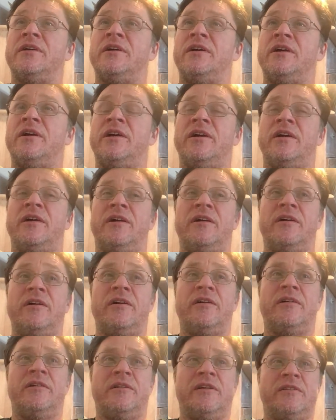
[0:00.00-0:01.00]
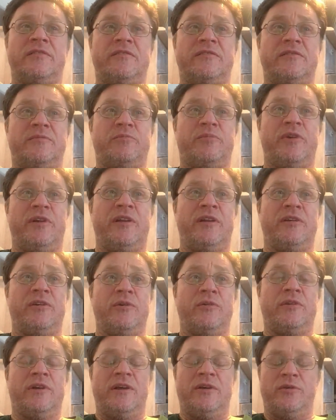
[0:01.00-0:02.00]
That's pretty
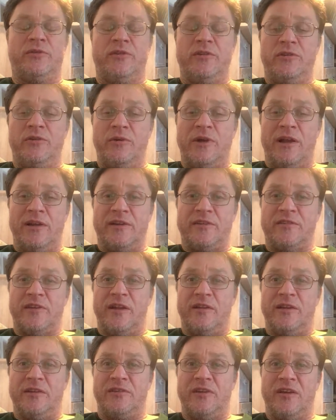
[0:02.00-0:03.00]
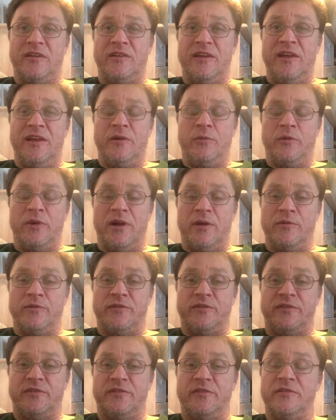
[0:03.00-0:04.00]
good. I used to do Alexander technique when I
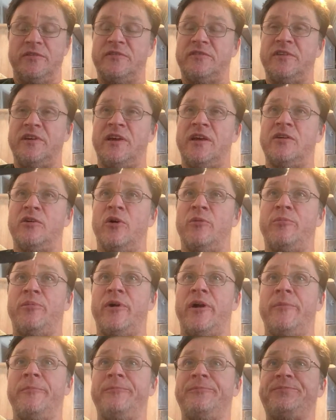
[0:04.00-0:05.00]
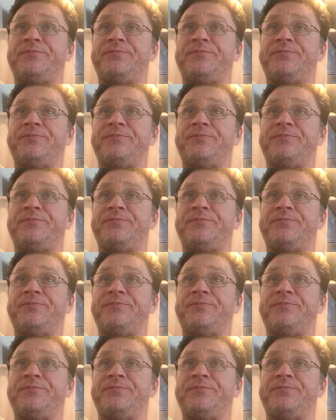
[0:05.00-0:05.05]
was singing opera.